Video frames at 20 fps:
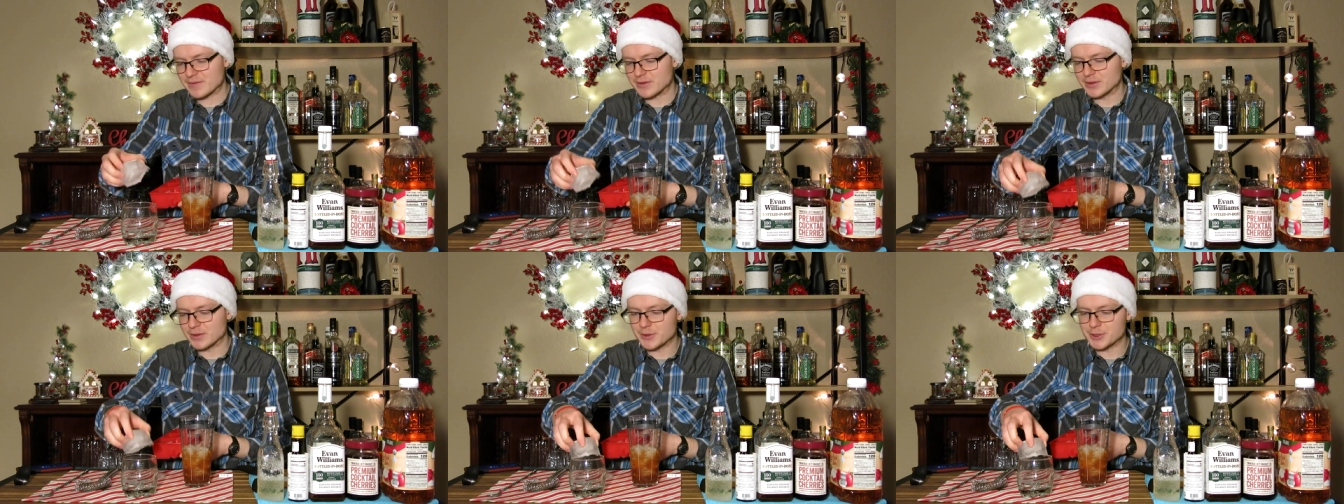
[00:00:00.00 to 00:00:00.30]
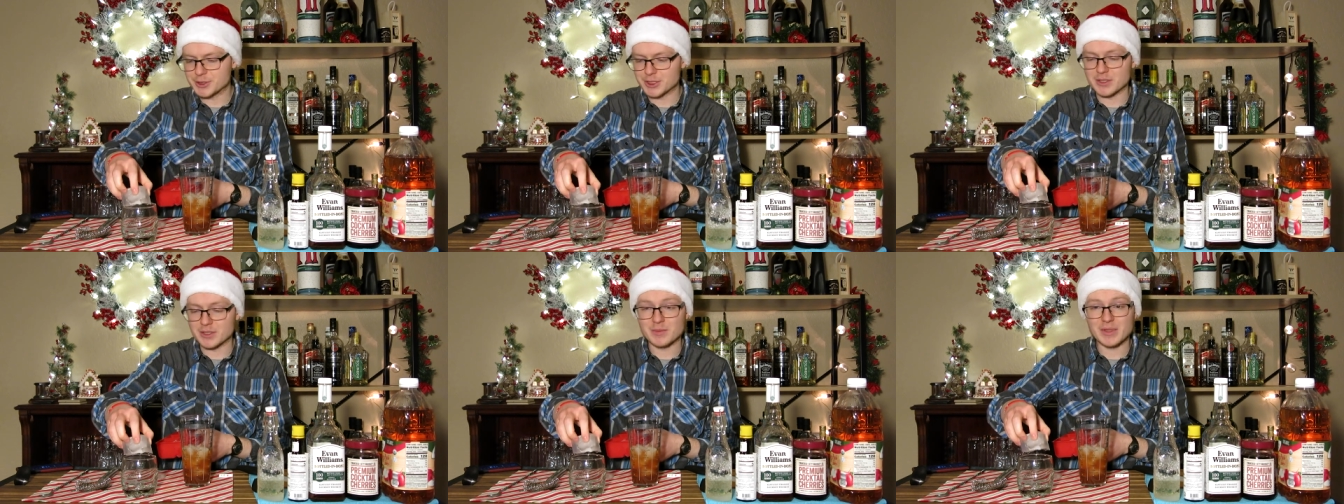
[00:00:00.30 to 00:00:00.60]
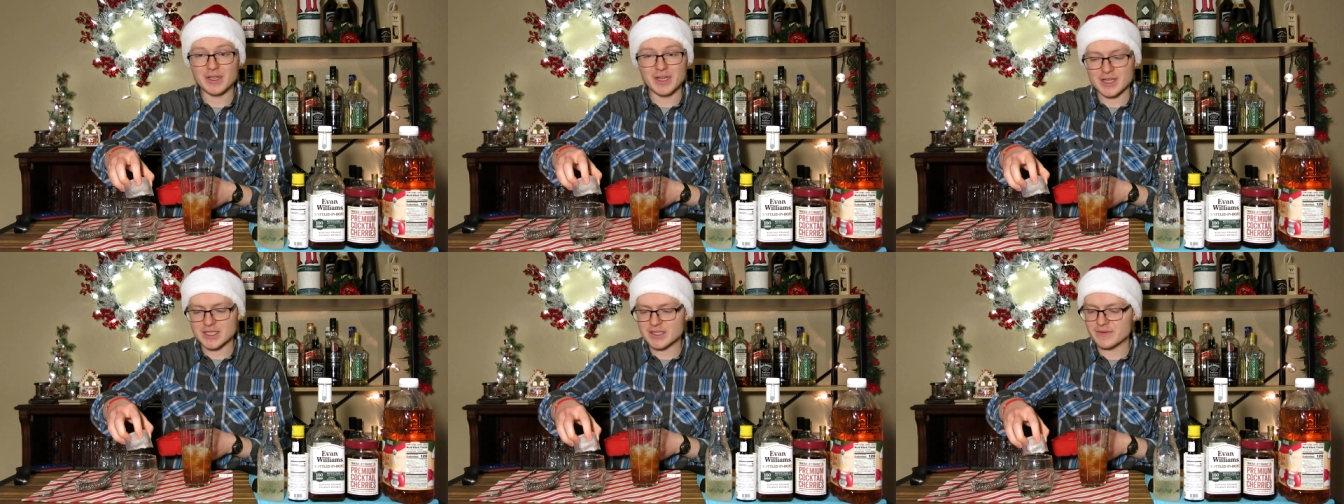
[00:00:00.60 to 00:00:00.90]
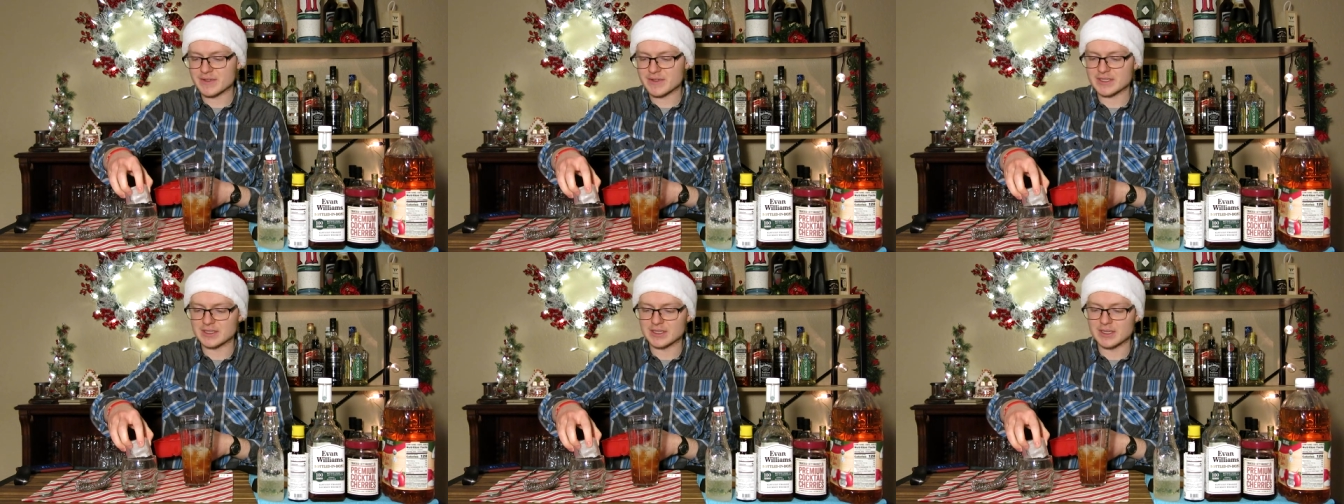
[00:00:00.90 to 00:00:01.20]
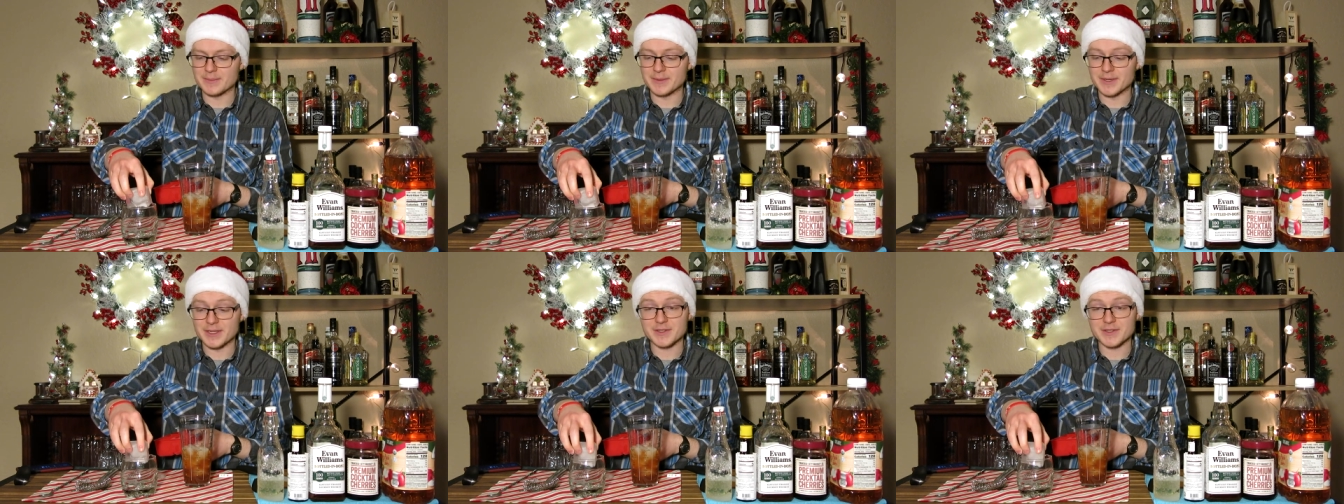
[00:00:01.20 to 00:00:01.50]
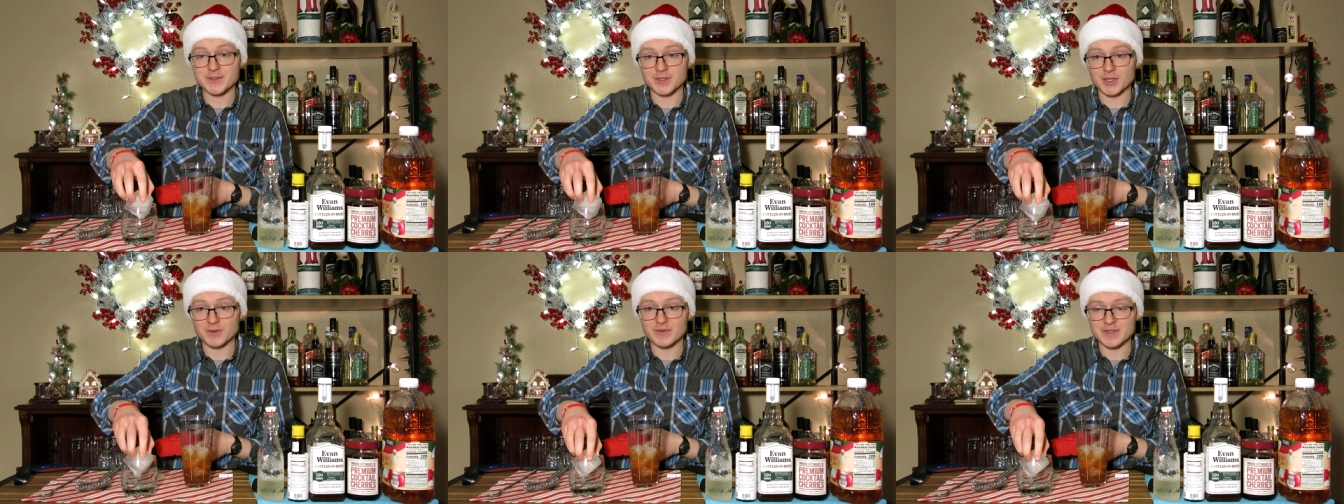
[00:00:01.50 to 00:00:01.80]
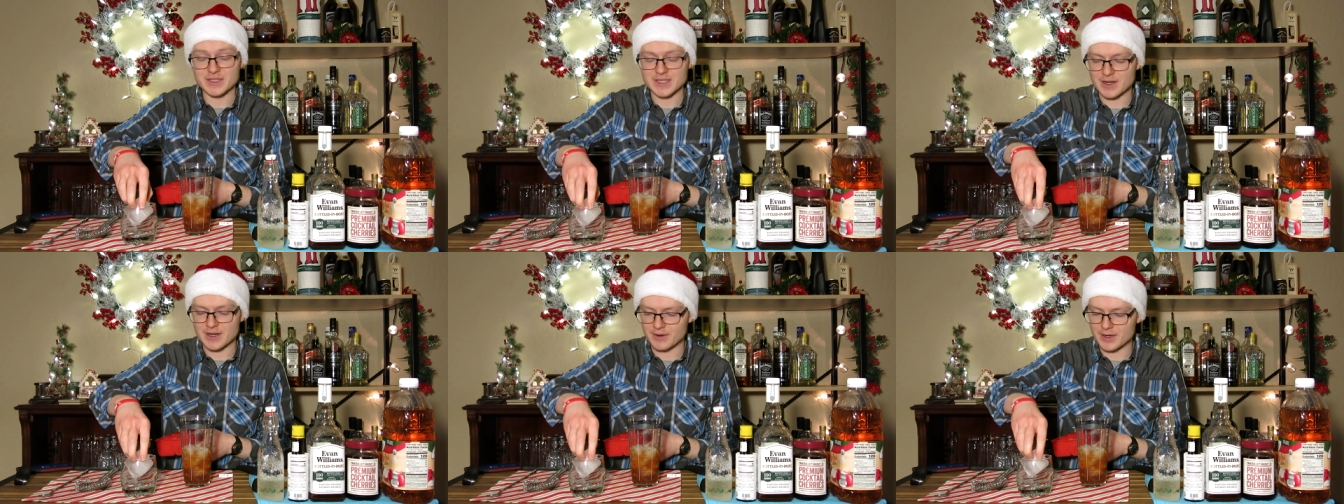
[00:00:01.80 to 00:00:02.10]
dilution because of its limited
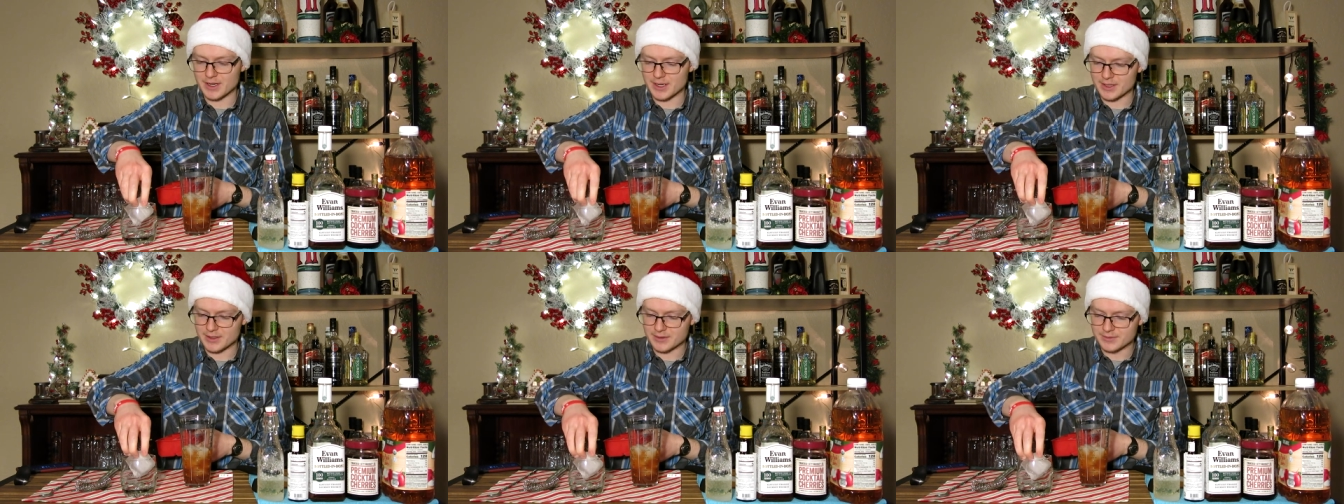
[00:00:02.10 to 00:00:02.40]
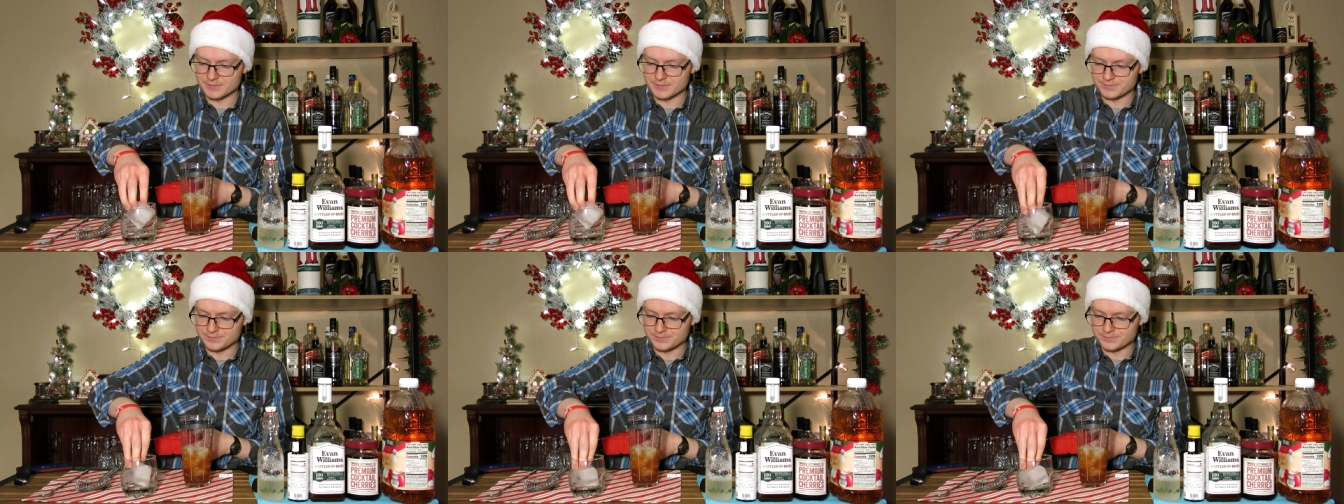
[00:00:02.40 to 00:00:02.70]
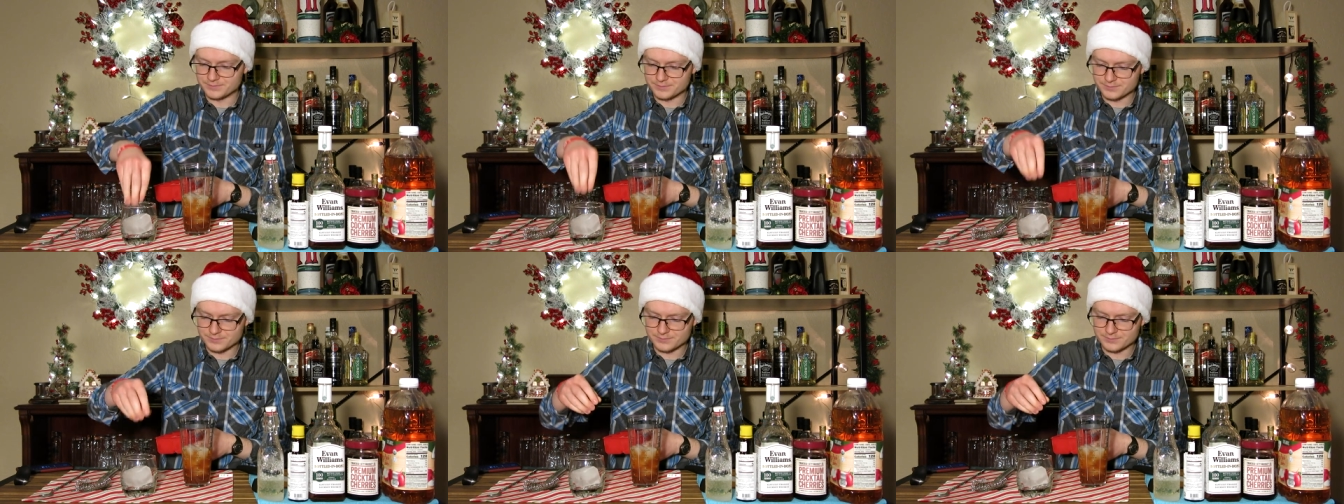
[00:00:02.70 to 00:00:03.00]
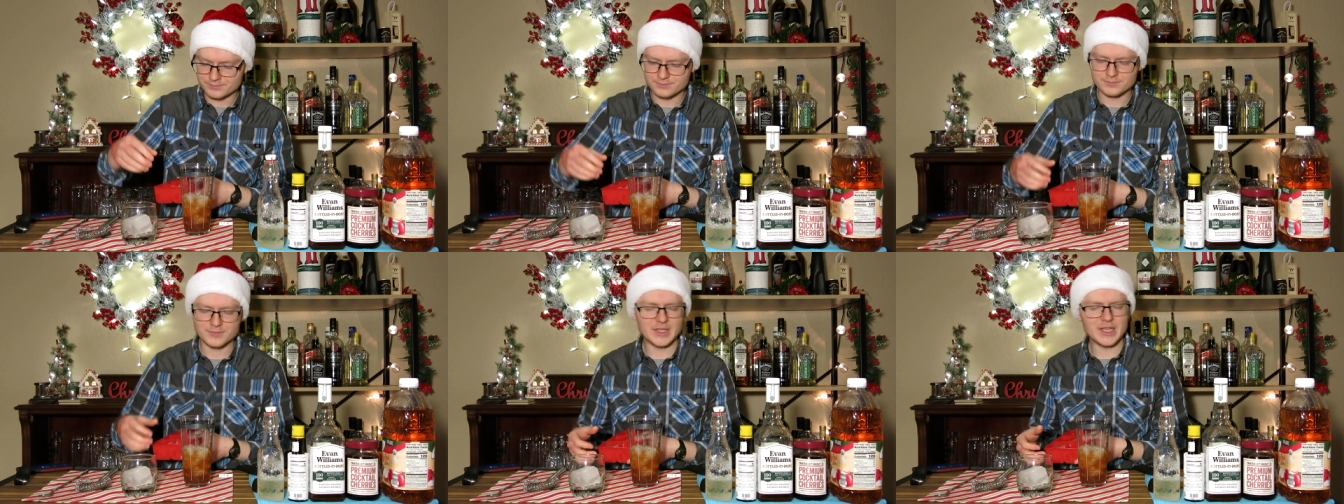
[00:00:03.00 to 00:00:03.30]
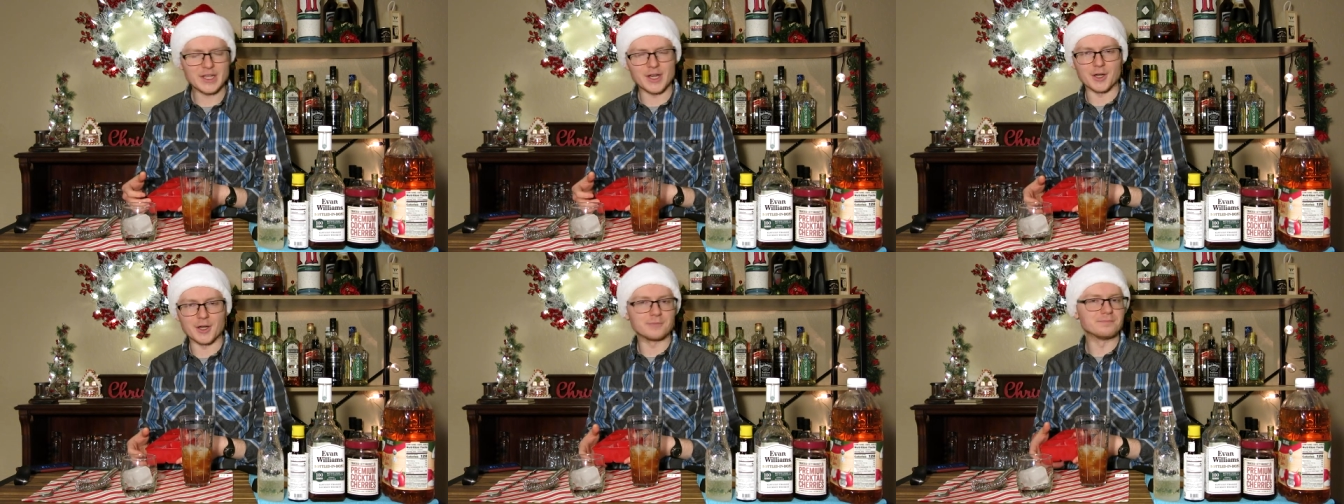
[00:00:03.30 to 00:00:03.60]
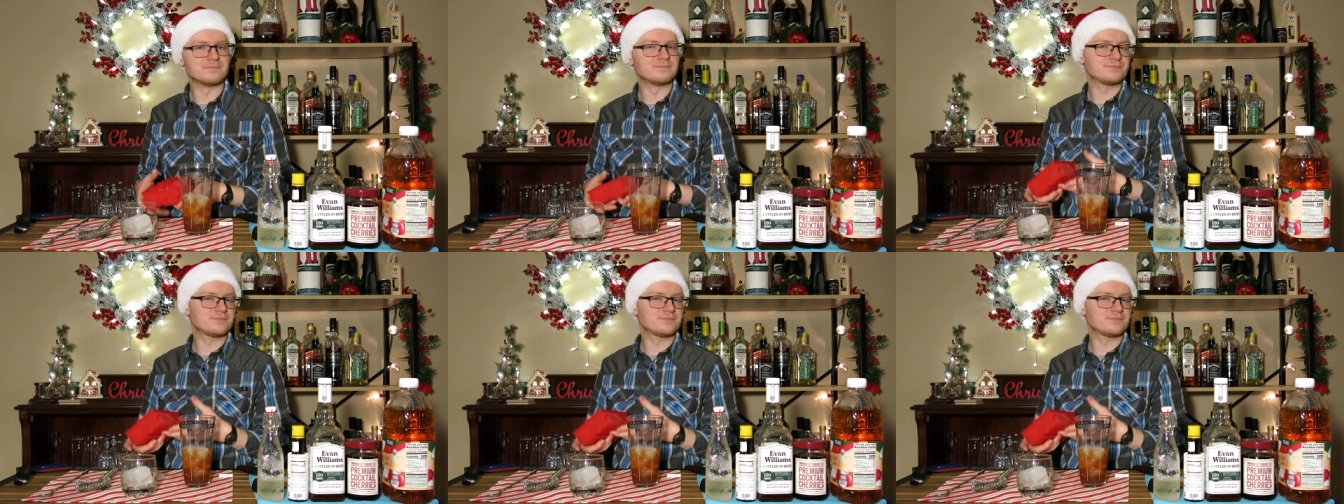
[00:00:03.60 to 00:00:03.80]
surface area. You know,